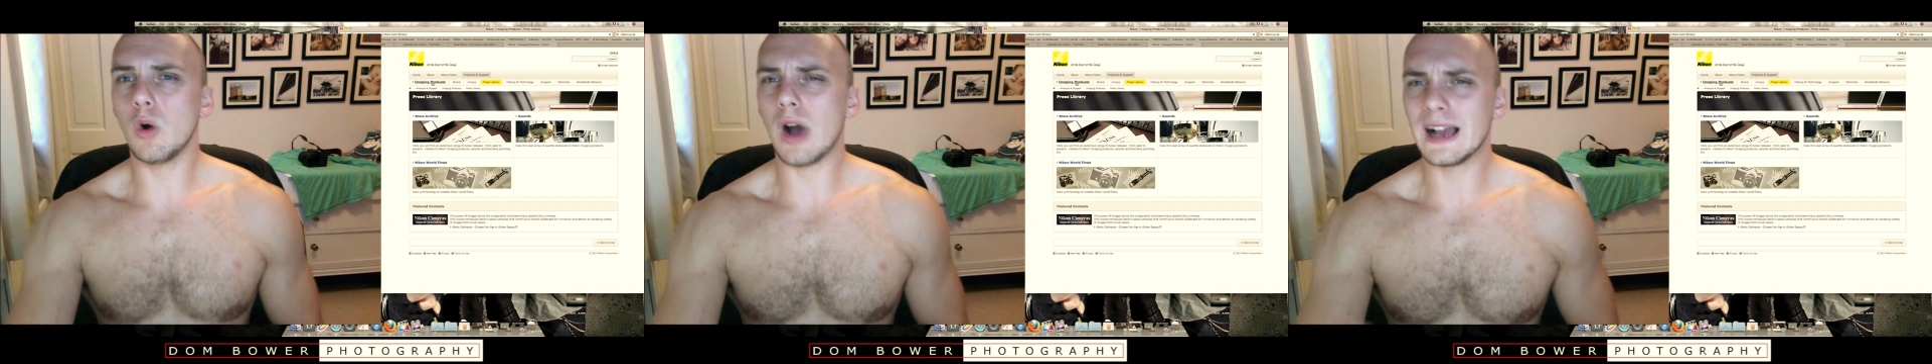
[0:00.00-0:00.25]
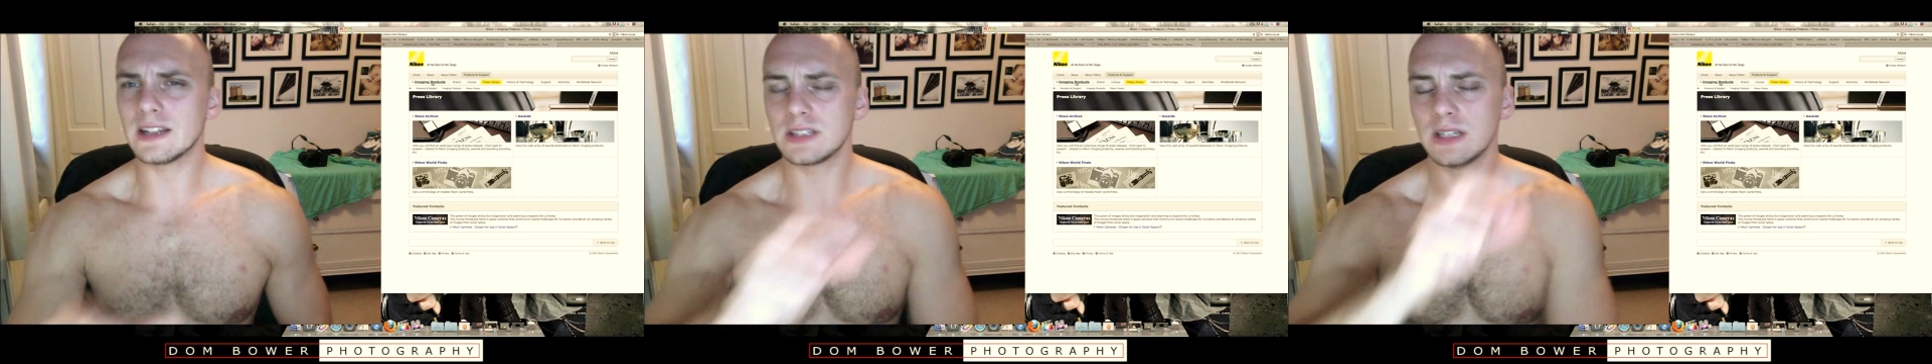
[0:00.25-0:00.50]

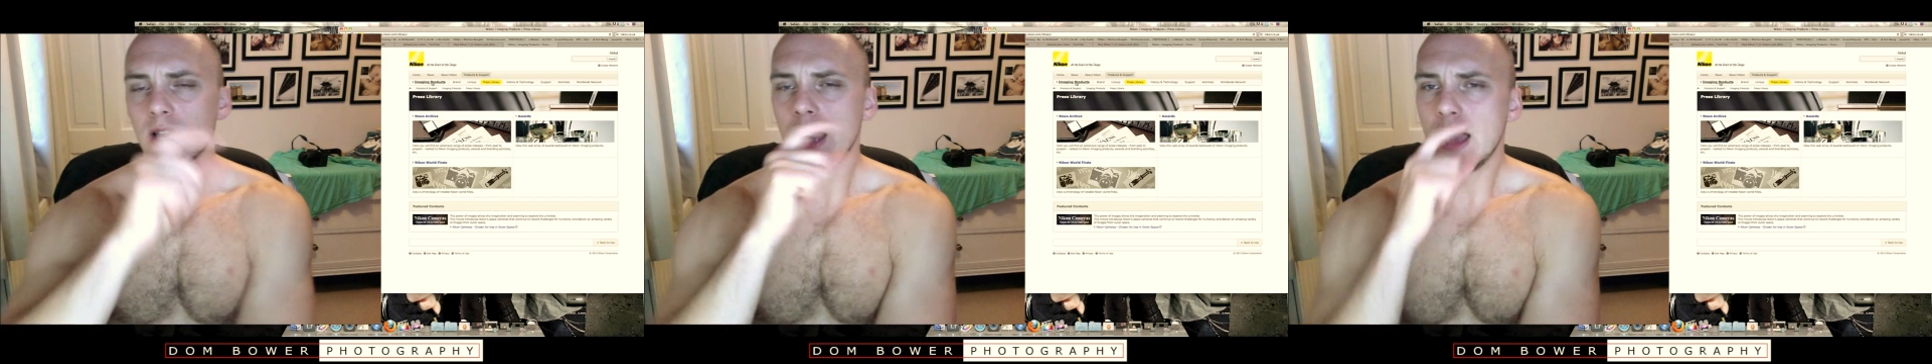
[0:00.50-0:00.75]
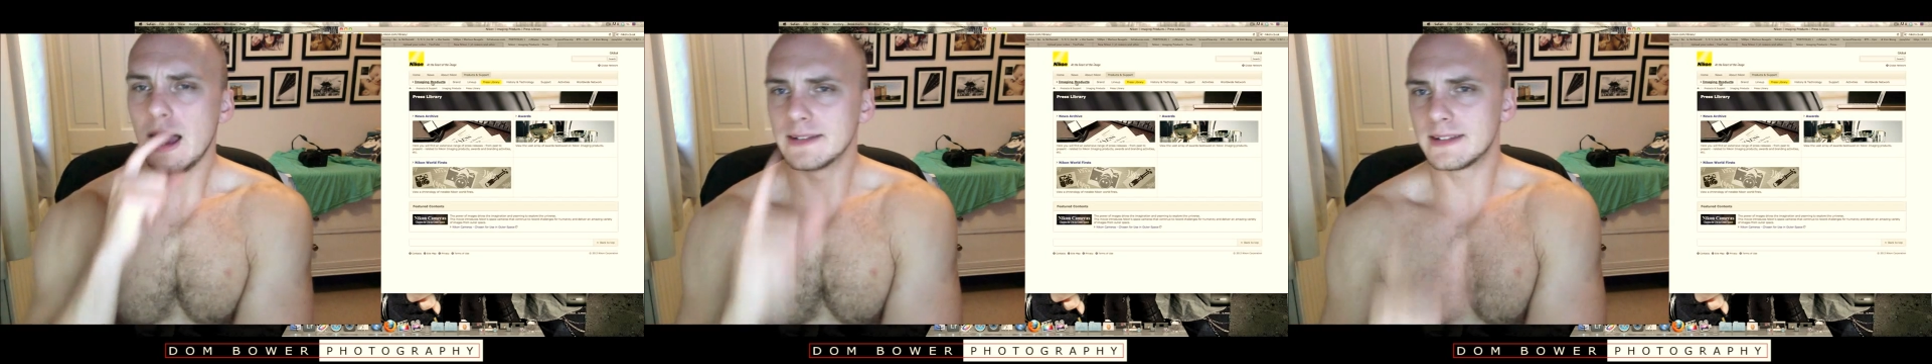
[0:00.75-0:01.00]
actually,
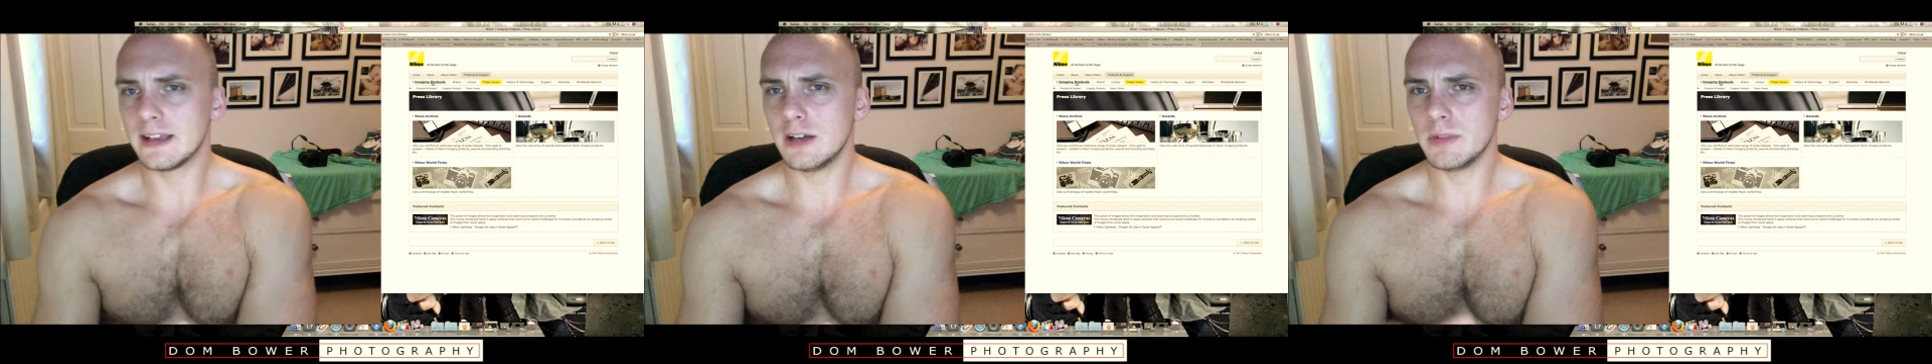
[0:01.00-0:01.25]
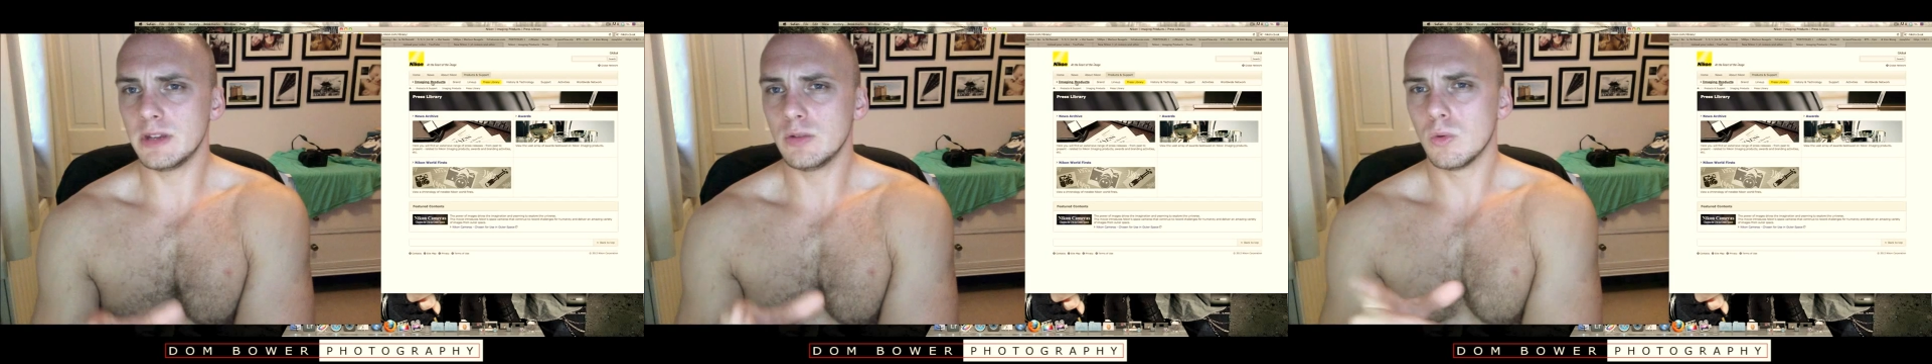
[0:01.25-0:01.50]
and tell
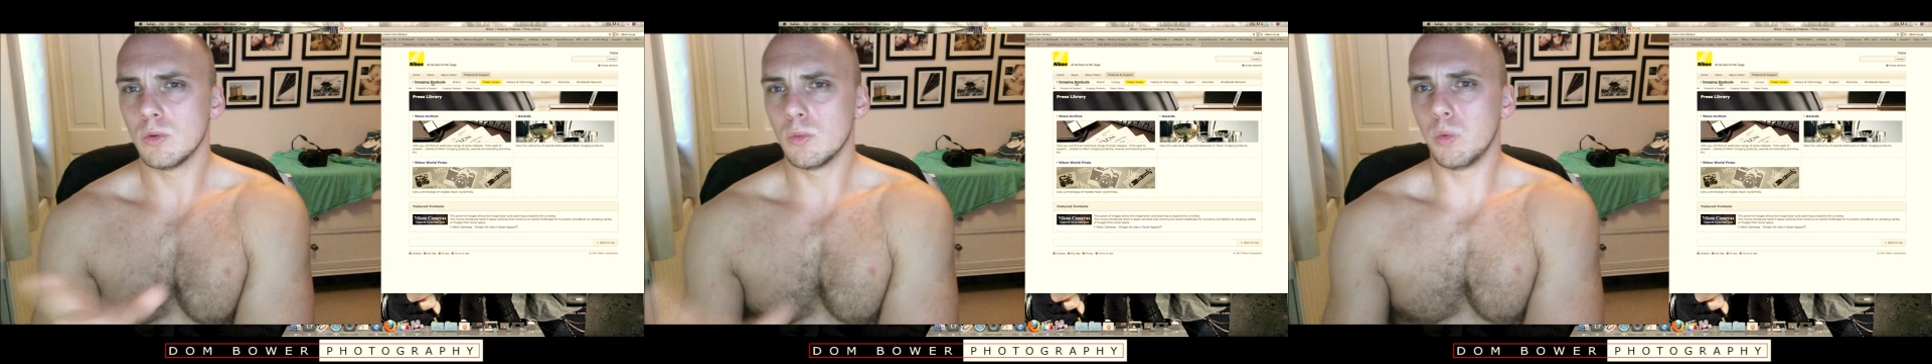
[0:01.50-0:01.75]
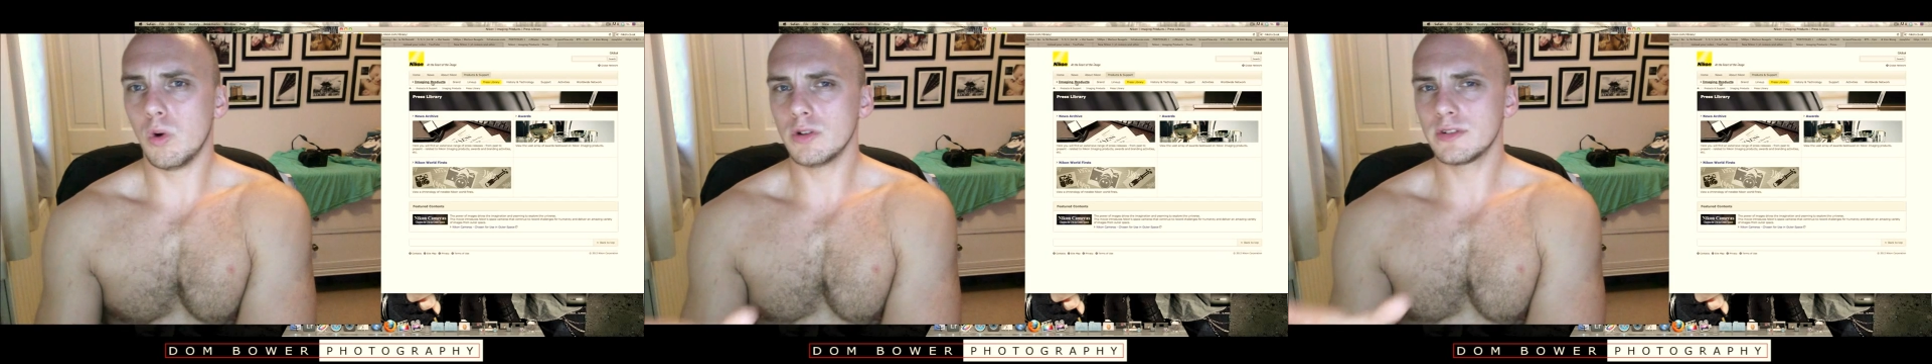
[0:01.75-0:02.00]
me
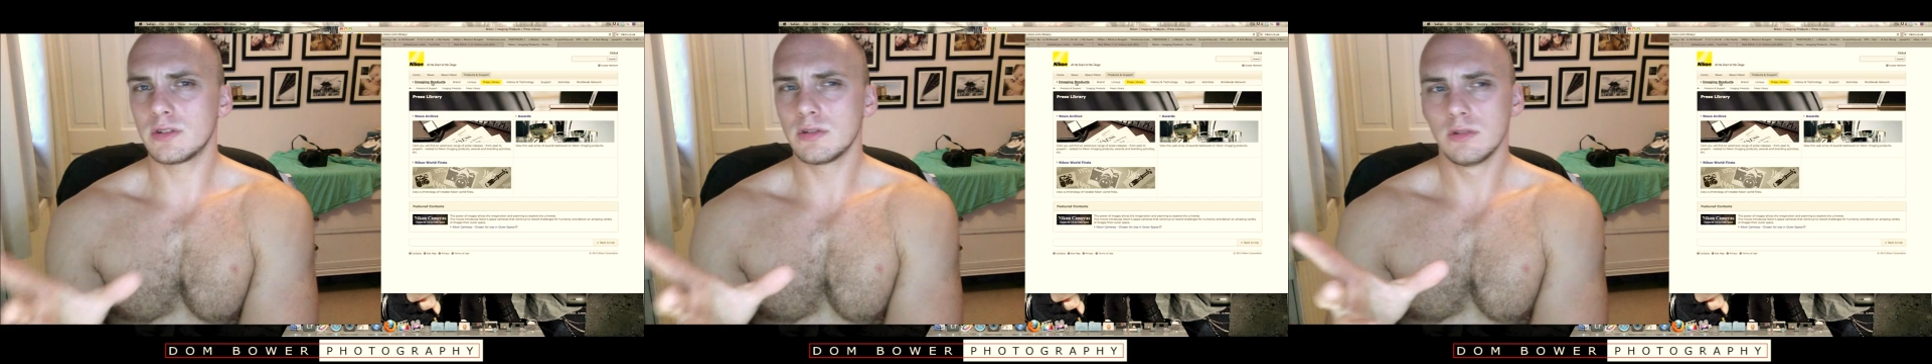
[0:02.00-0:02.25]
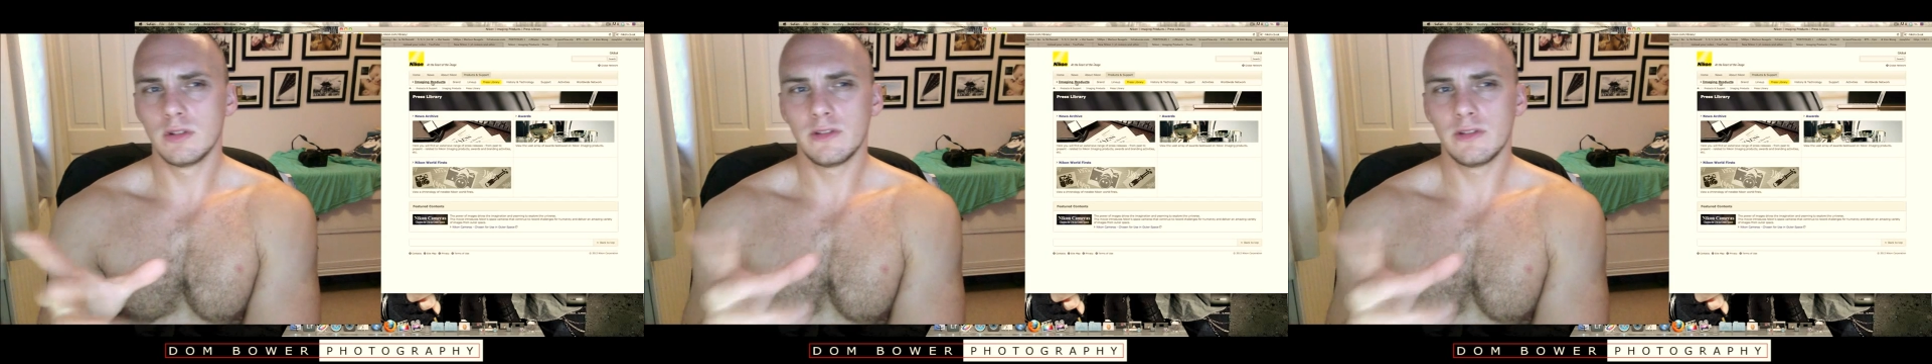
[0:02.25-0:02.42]
what